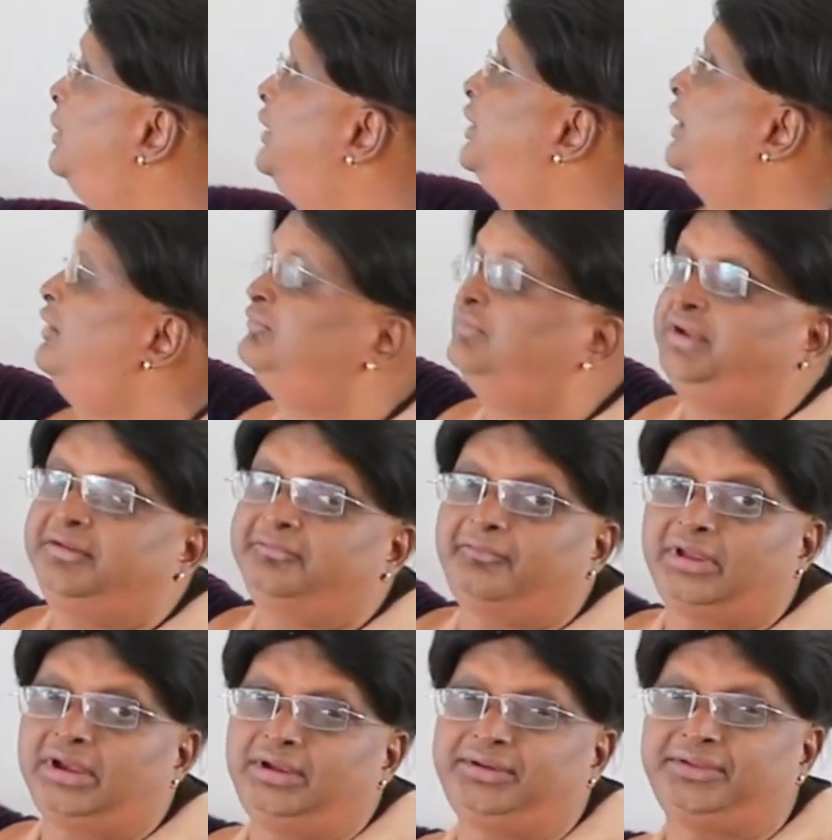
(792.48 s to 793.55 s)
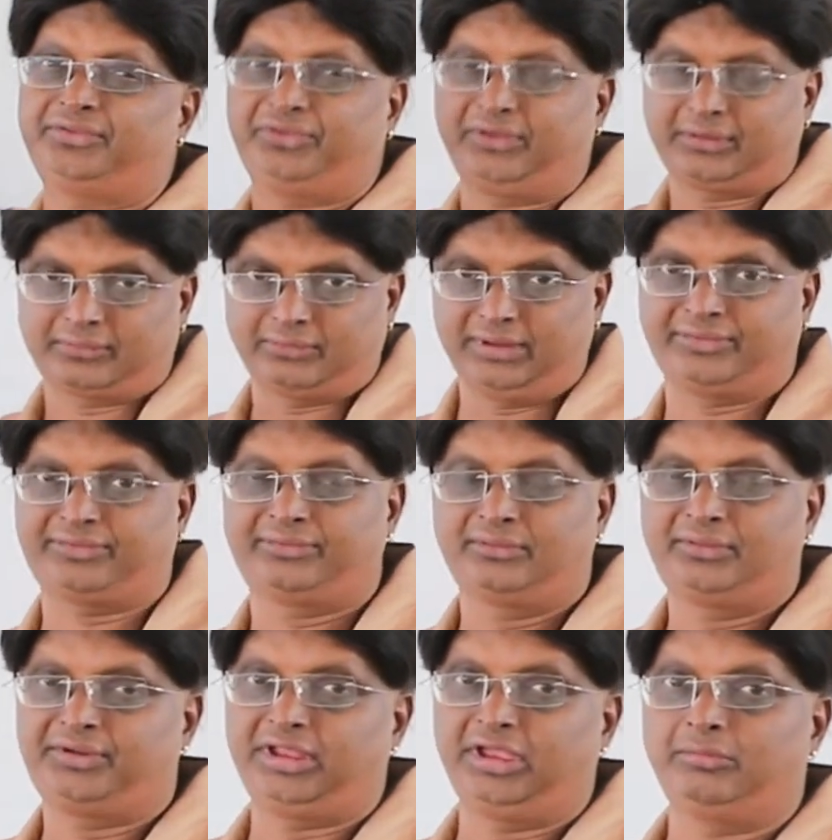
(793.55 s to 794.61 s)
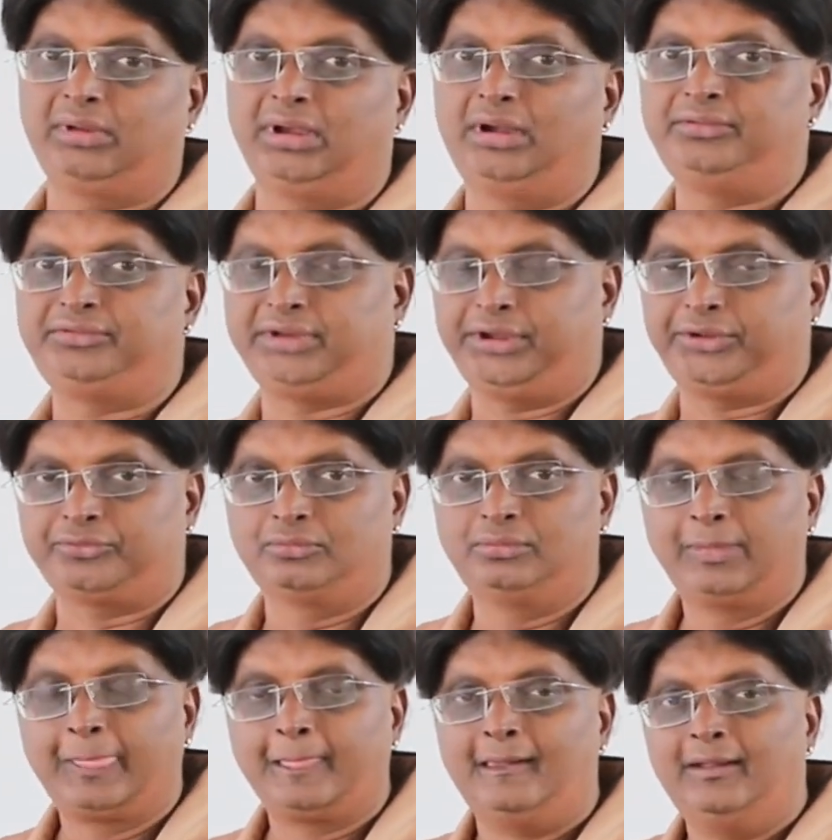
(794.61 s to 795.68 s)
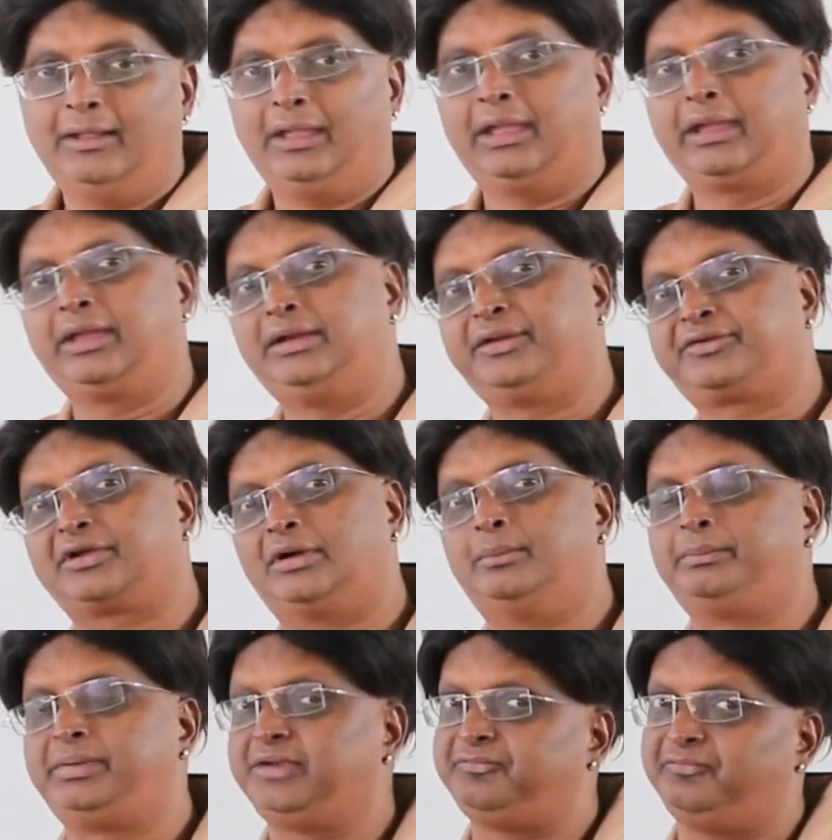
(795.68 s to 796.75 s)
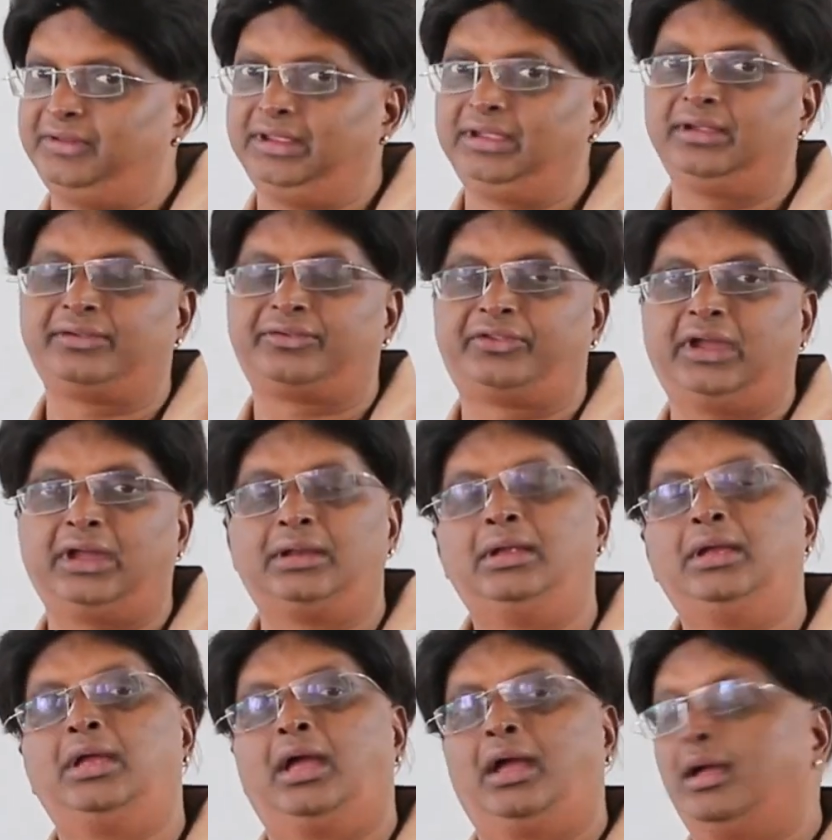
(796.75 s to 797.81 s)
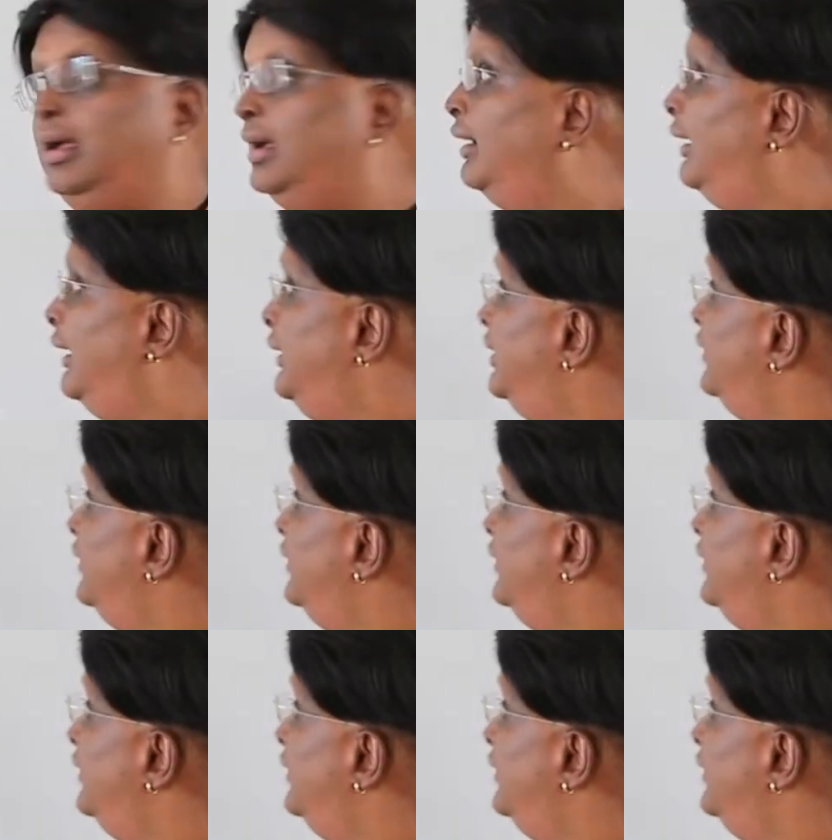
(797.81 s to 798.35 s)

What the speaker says: but of different thickness T1 and T2. Again it is complete filling is there and